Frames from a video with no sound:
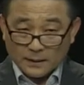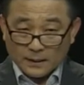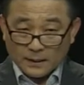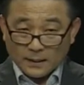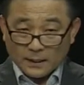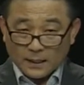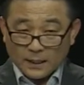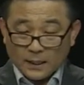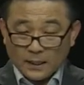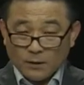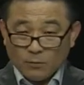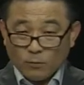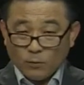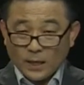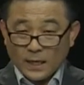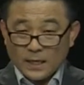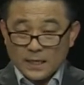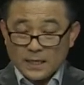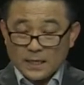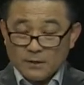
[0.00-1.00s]
And
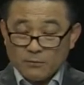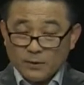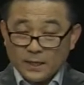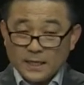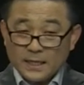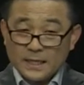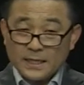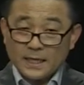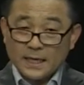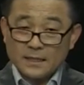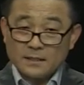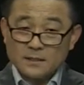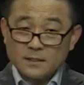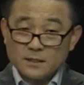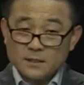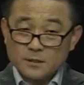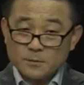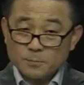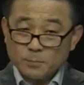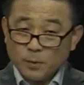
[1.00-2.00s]
when it gets
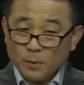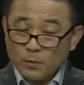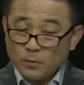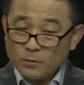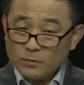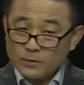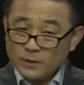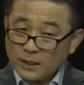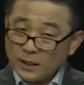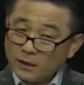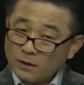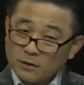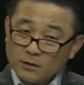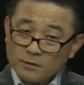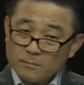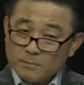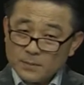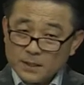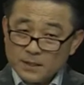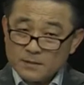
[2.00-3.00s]
exposed, it
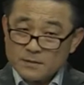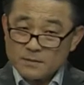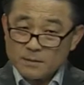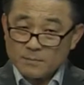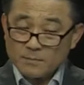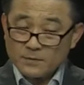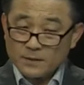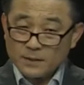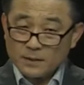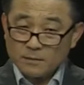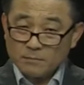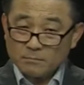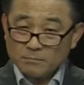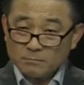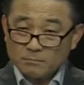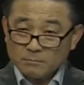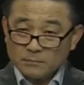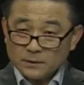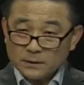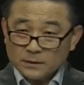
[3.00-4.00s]
could mean something
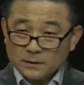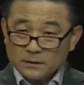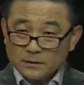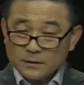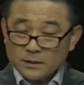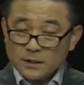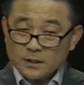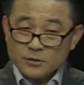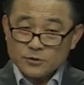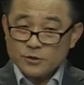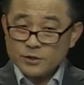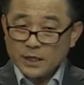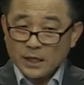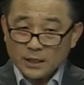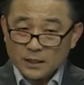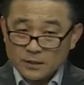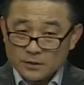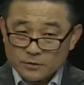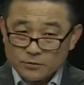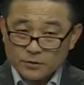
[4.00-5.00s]
serious
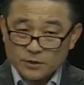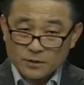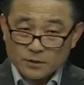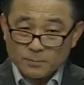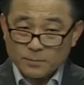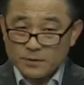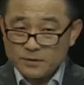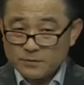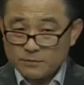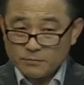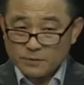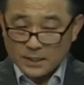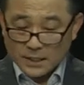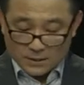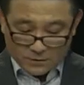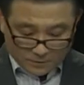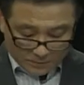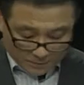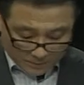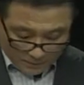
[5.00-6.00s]
challenge to interpersonal
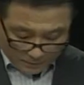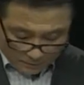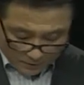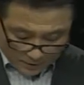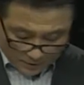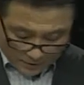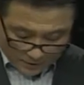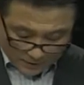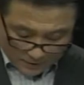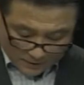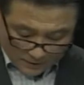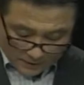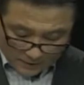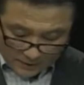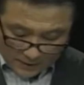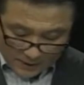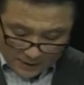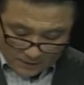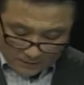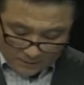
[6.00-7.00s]
relationship, which is the
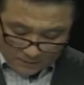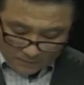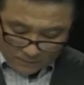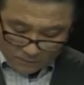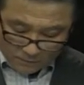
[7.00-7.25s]
case in